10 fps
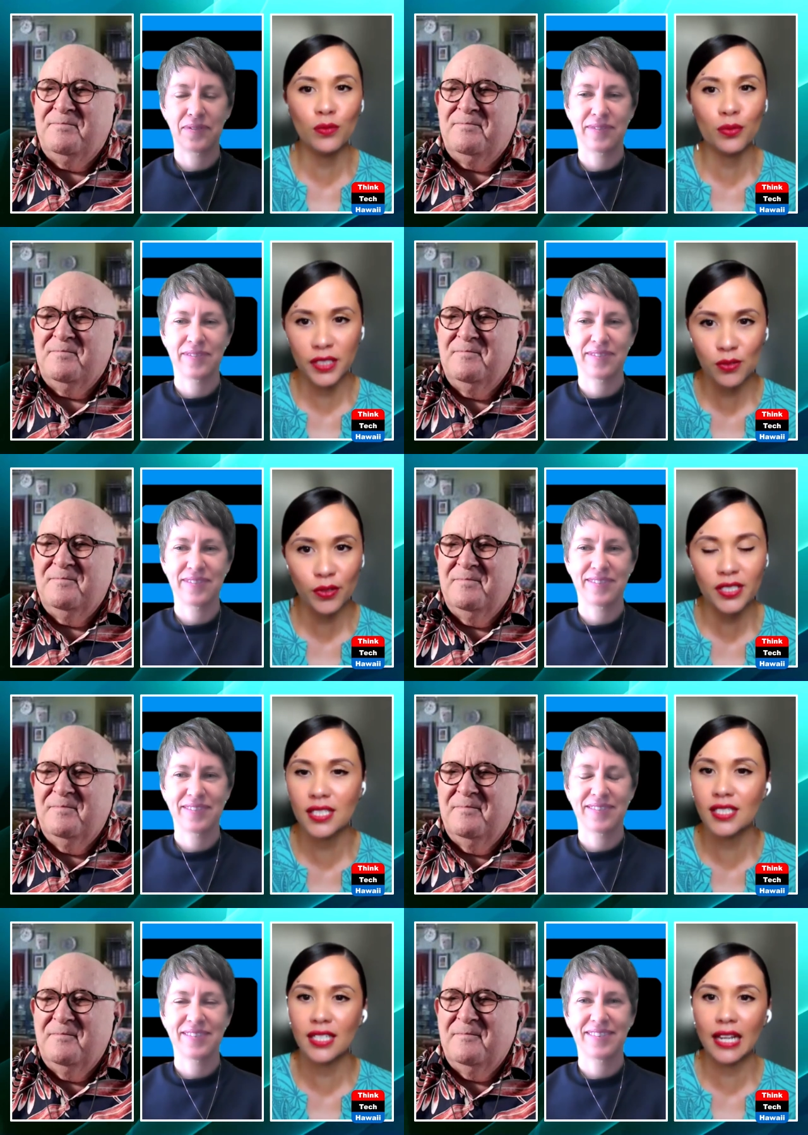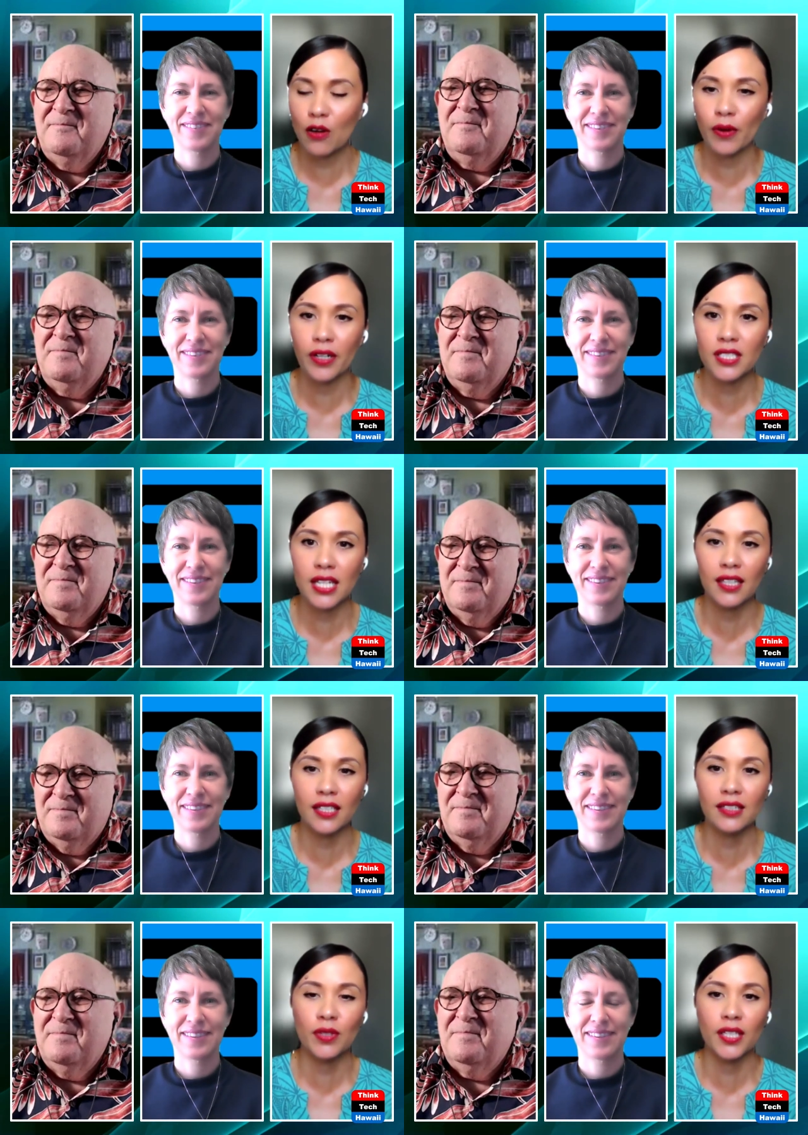Speaker 1: own resources and networks. And I
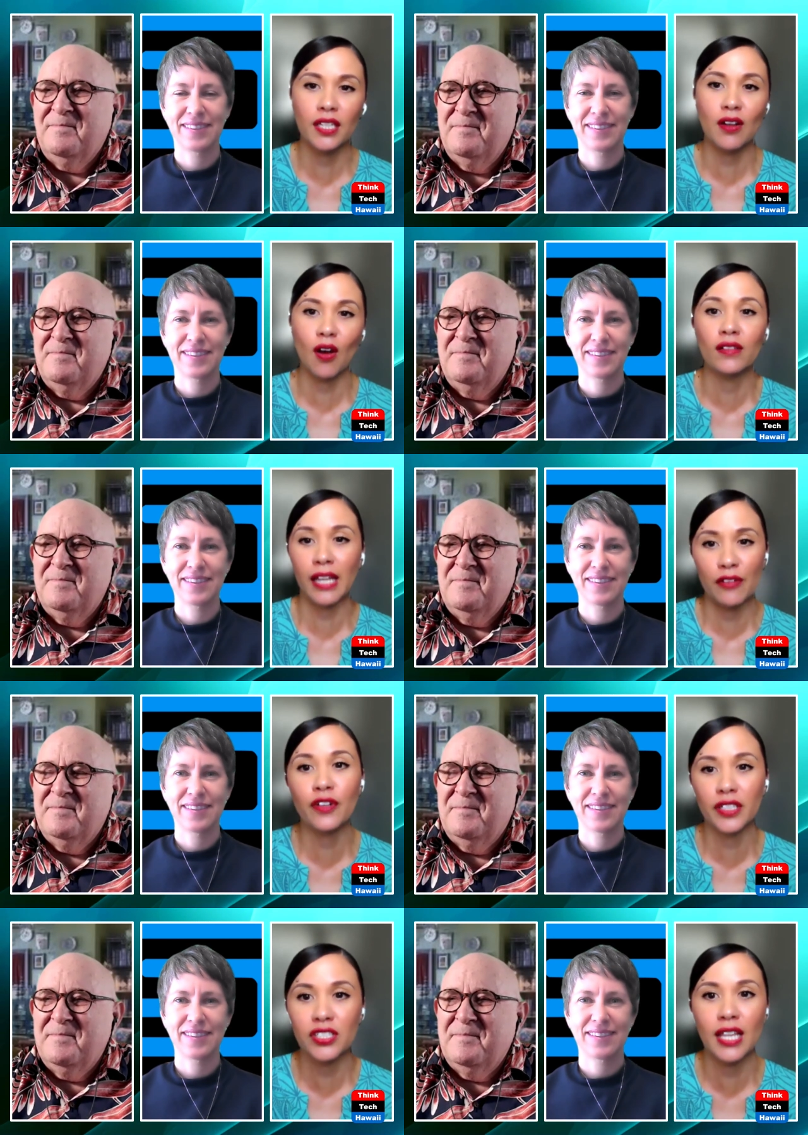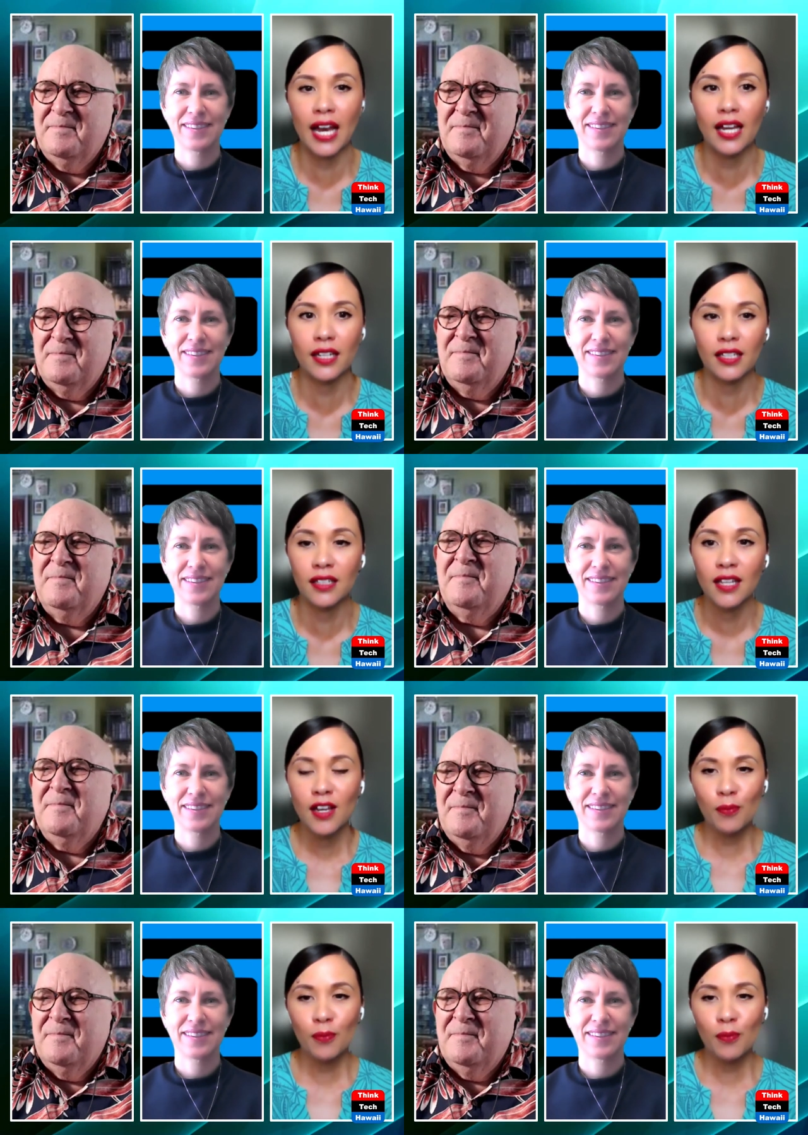think that we can all leverage that and